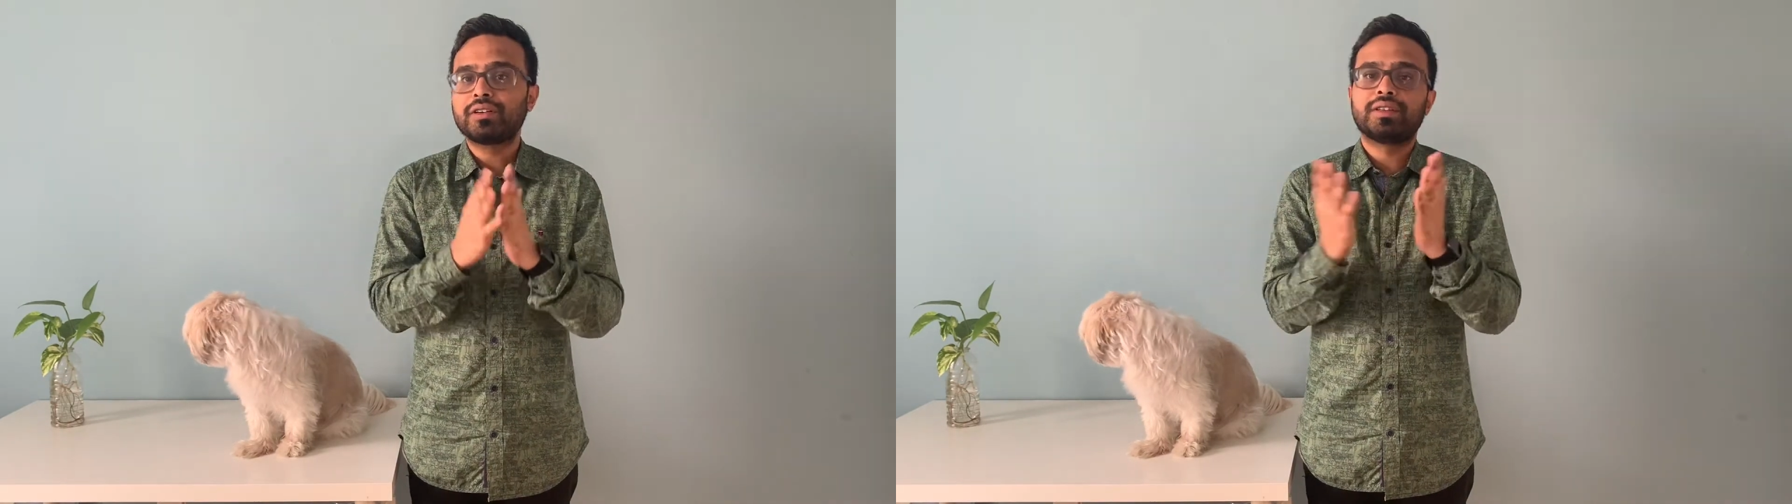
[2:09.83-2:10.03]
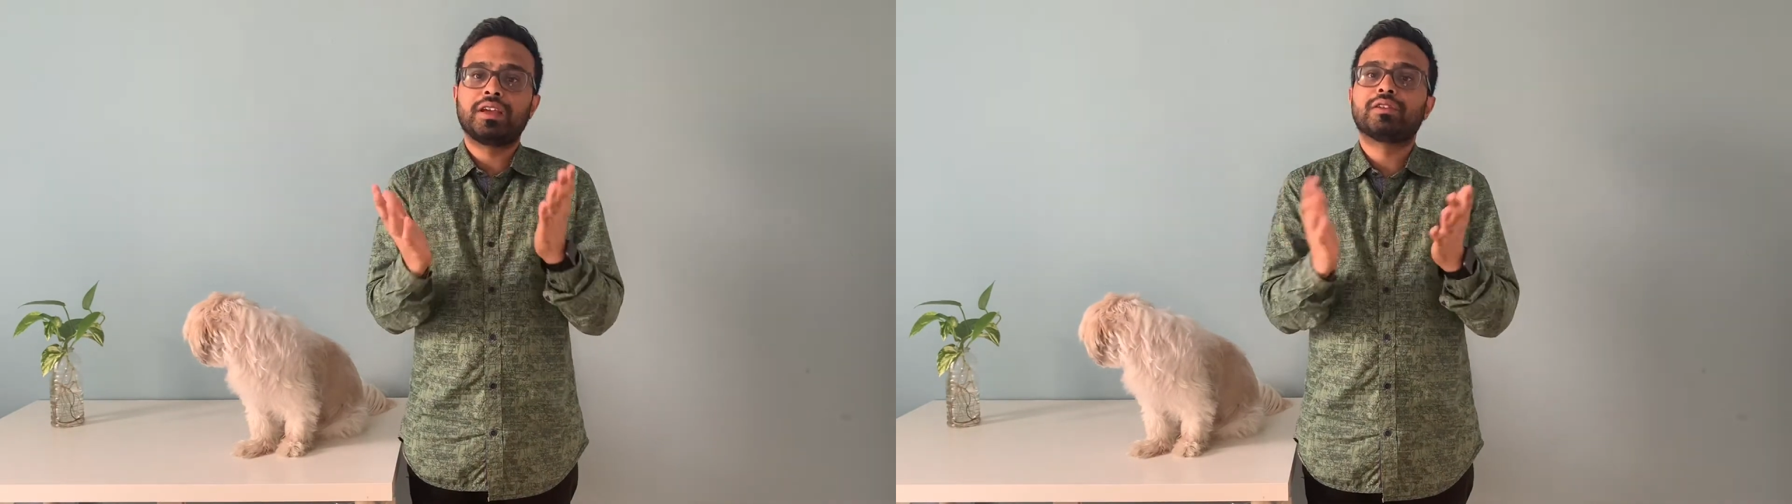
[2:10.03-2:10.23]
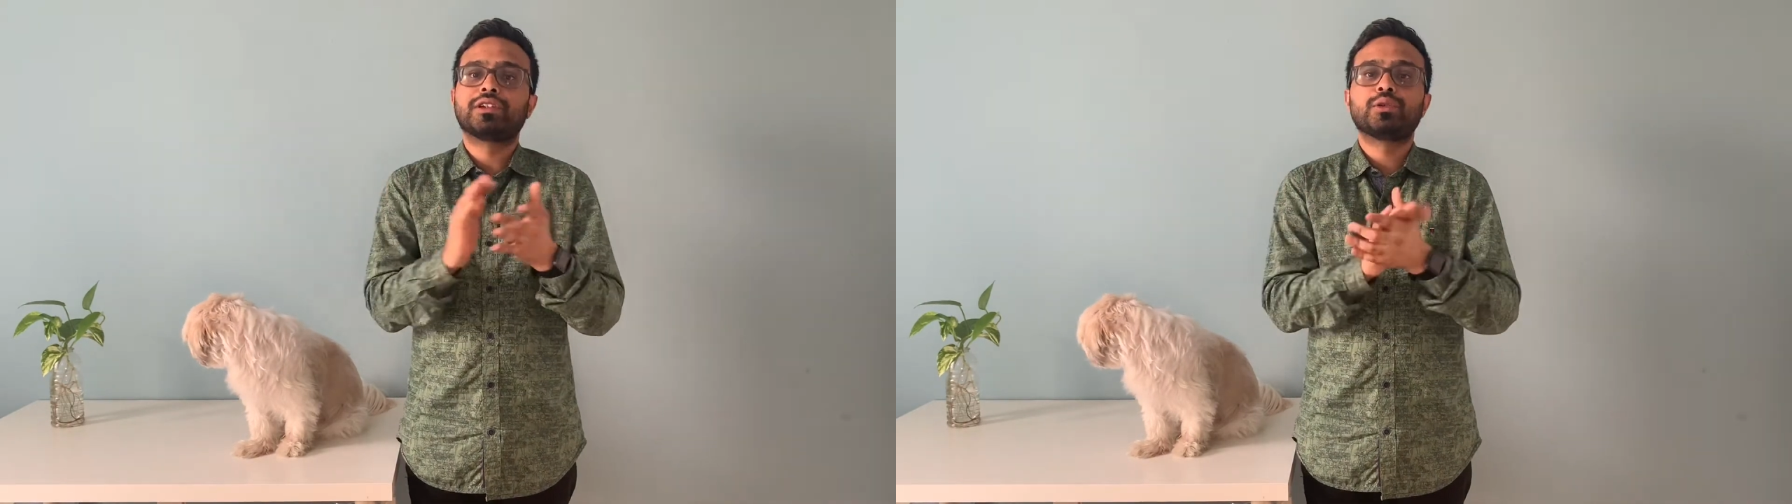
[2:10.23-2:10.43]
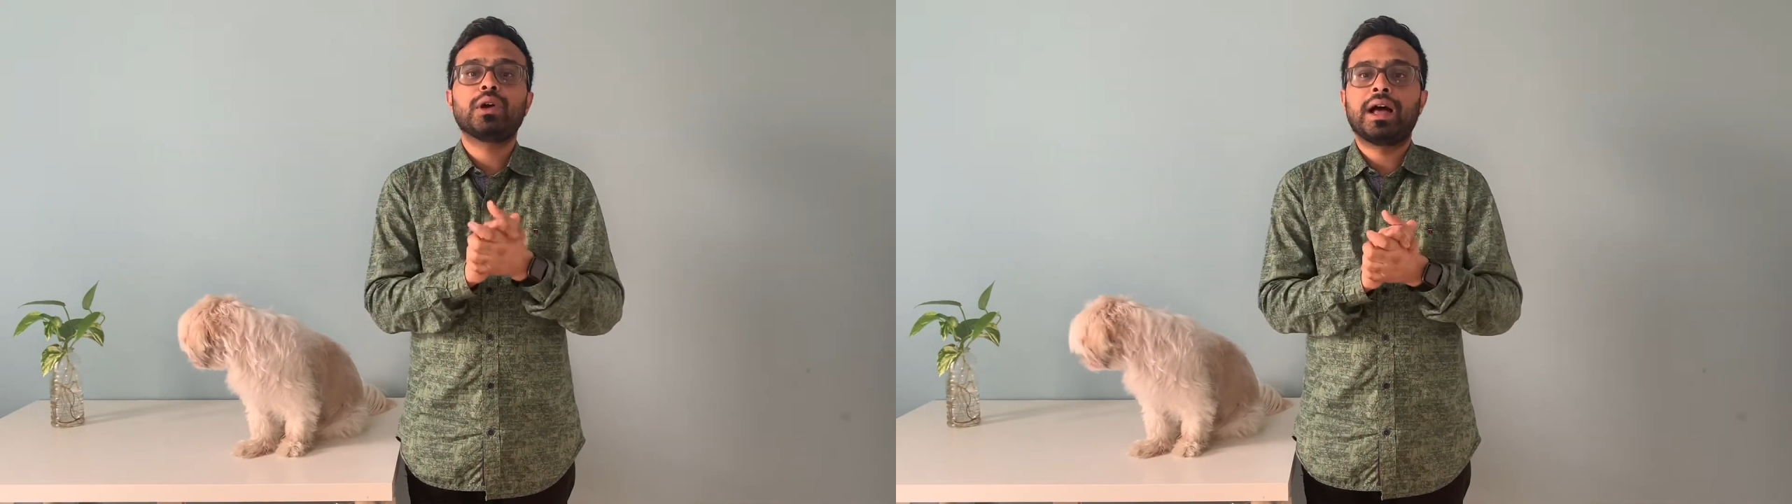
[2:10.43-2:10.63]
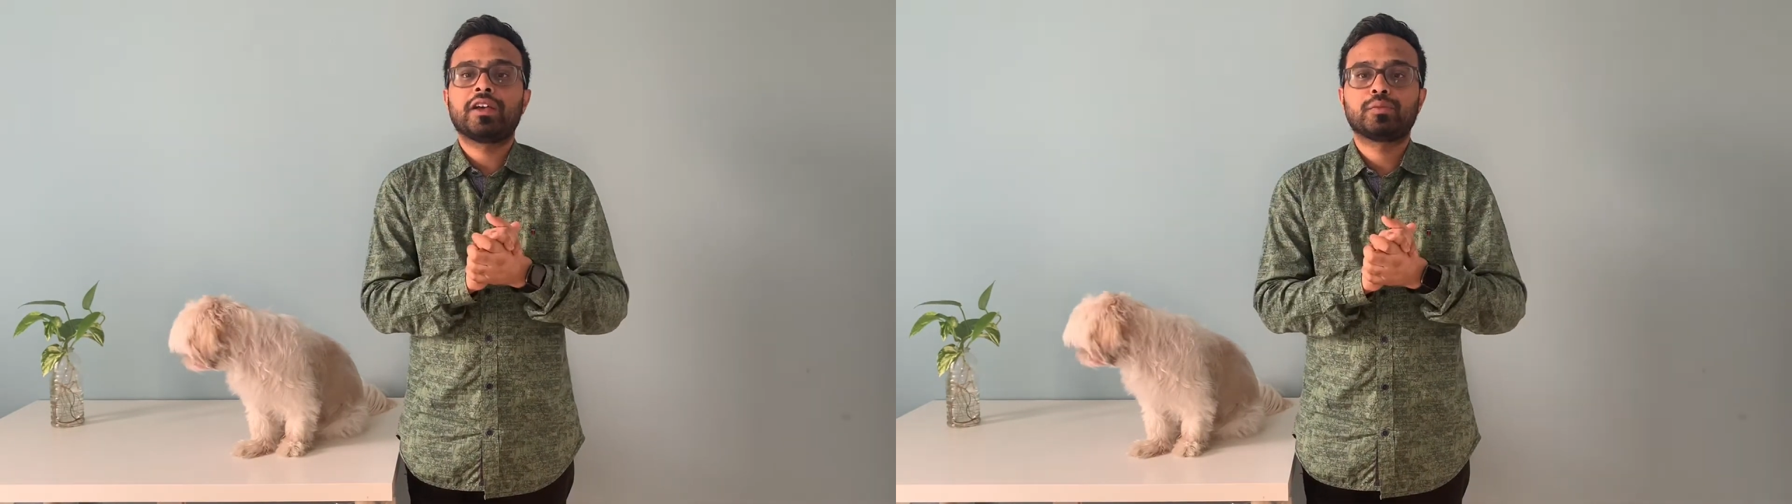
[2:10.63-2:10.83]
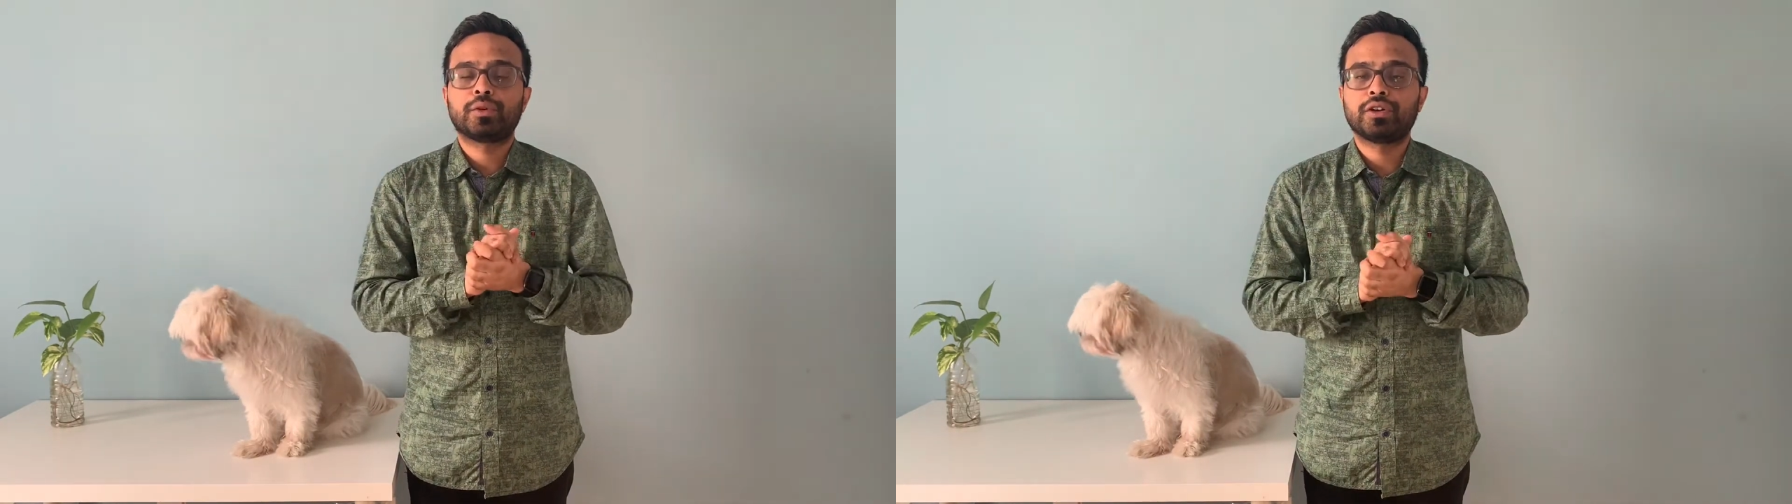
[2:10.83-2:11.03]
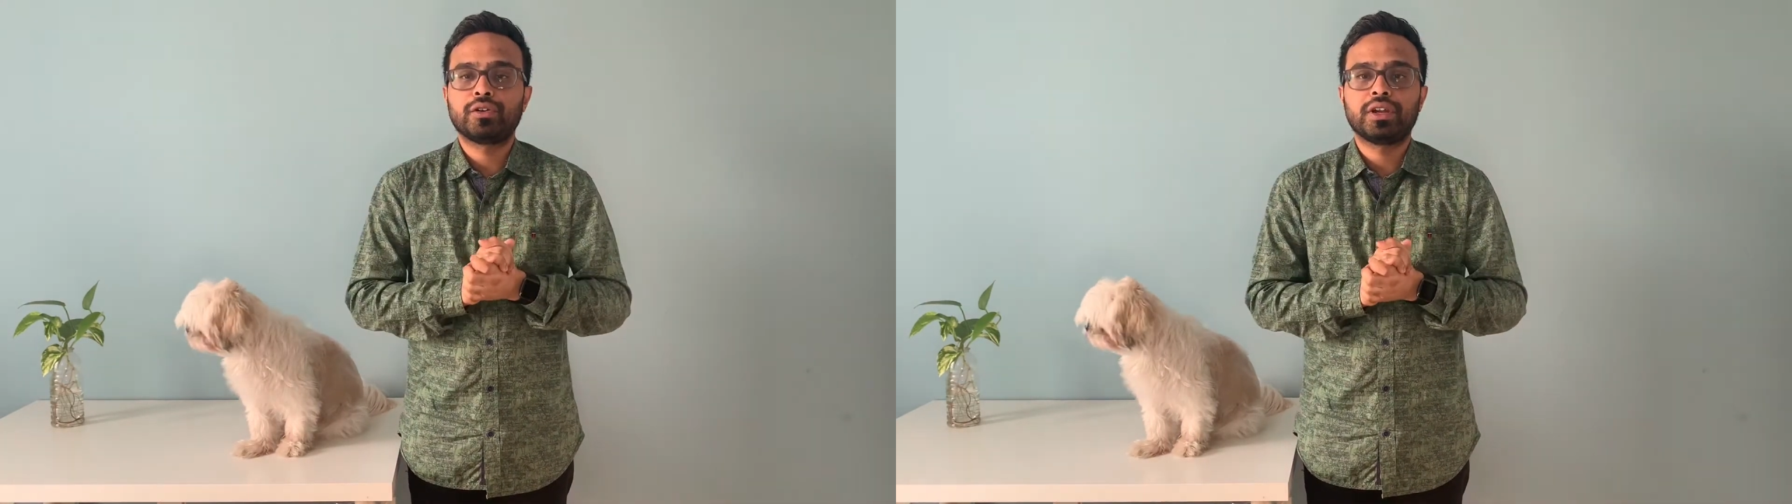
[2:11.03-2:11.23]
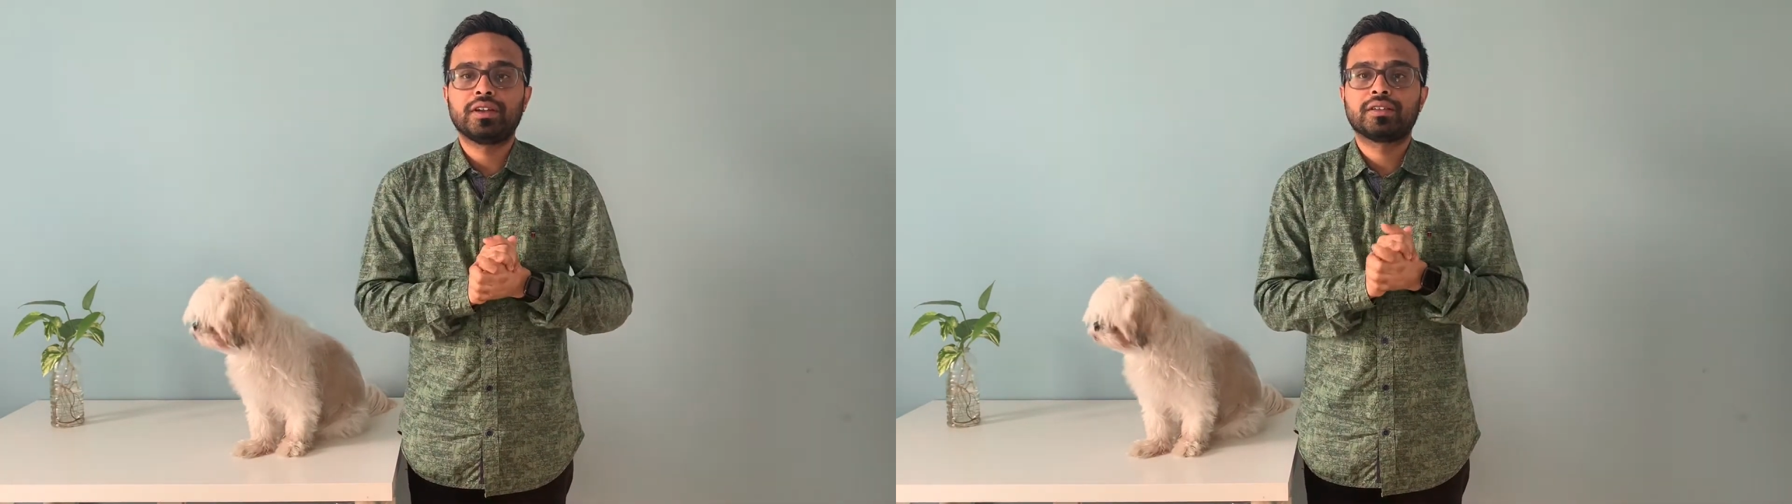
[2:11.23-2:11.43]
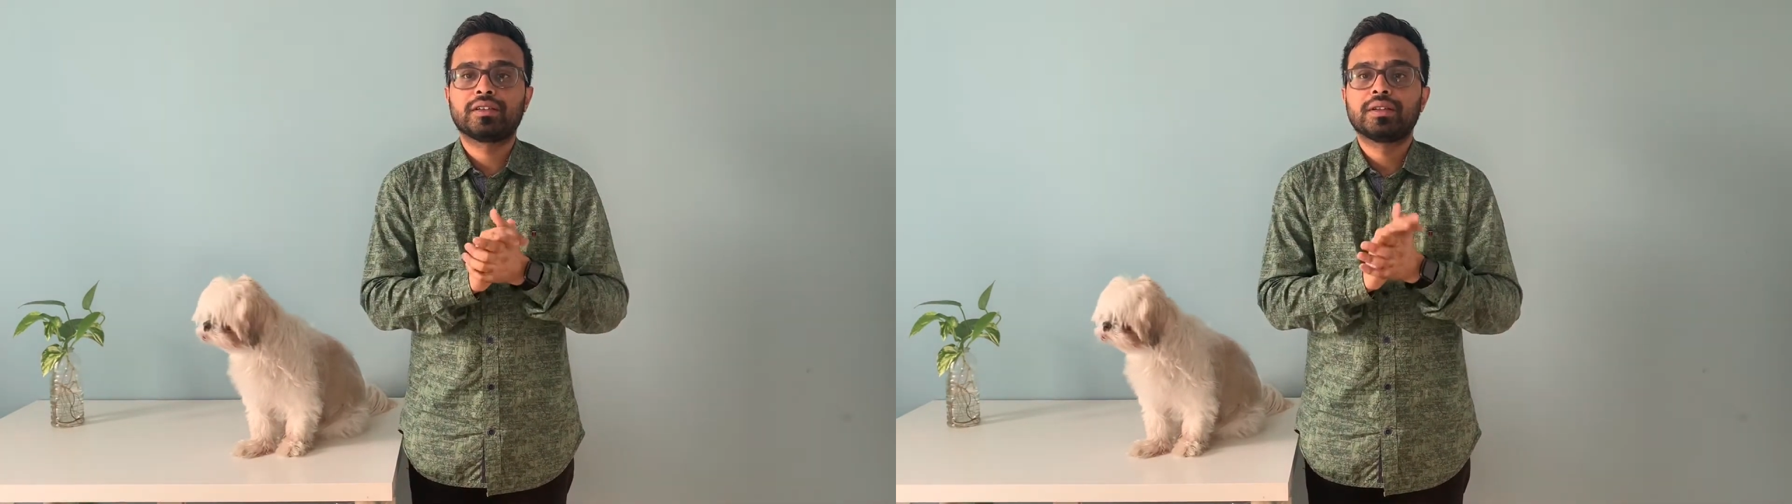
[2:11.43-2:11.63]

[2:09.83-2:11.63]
they will do as per your needs.